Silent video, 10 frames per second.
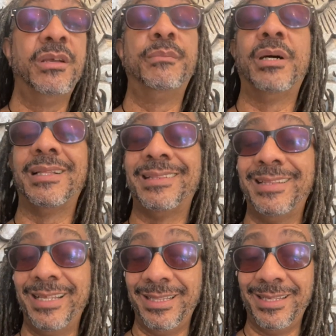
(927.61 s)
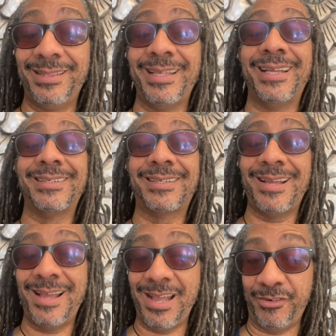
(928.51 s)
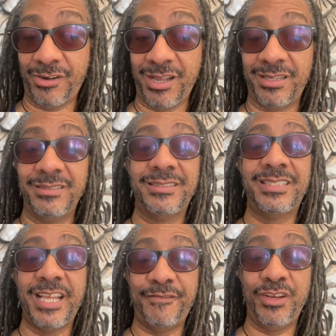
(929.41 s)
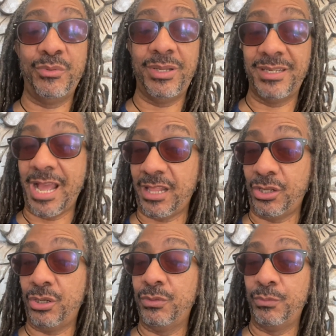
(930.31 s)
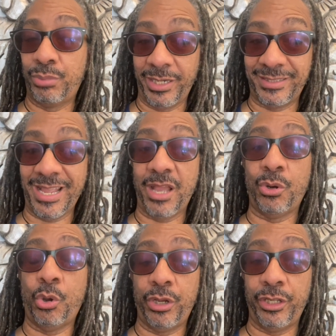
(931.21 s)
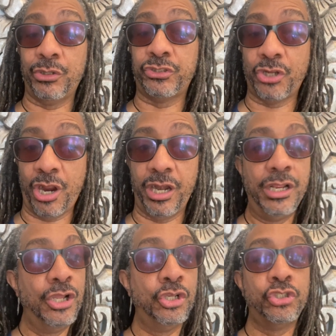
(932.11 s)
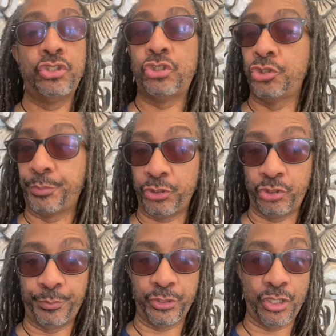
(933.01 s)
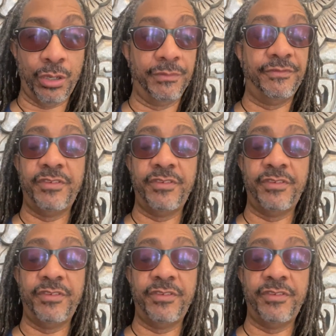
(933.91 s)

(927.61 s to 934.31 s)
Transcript: But Lilith and Chiron, $71 breakdown audio chart, super, super dope.